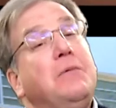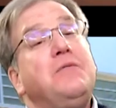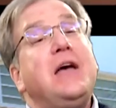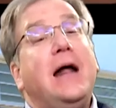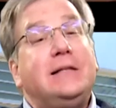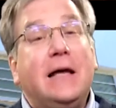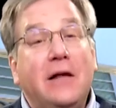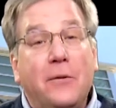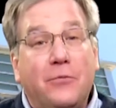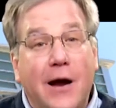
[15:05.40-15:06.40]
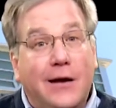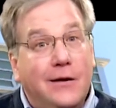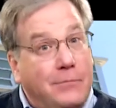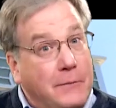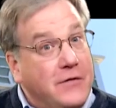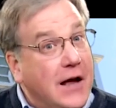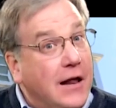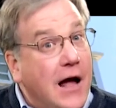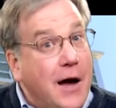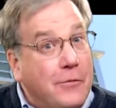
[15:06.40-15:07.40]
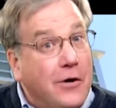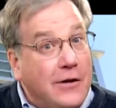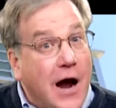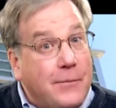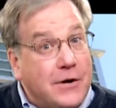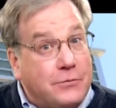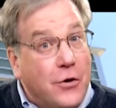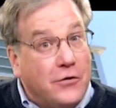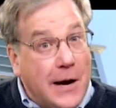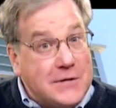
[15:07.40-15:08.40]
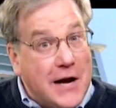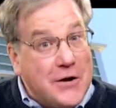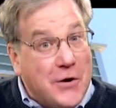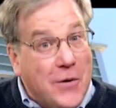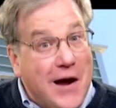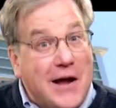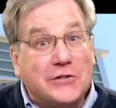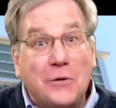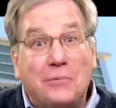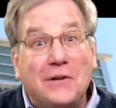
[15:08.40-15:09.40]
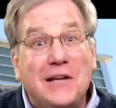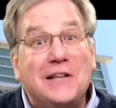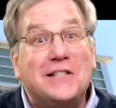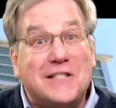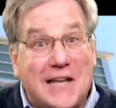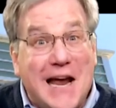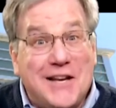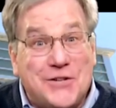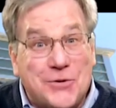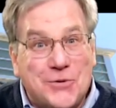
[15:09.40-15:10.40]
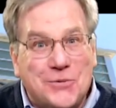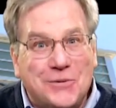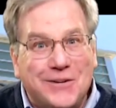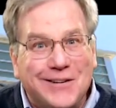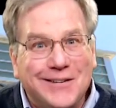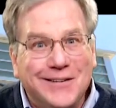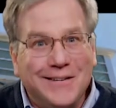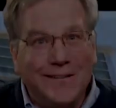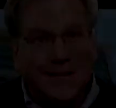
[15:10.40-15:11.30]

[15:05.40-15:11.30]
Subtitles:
we've got to take another break, but we've got a lot more library programs heading your way, so please stay tuned.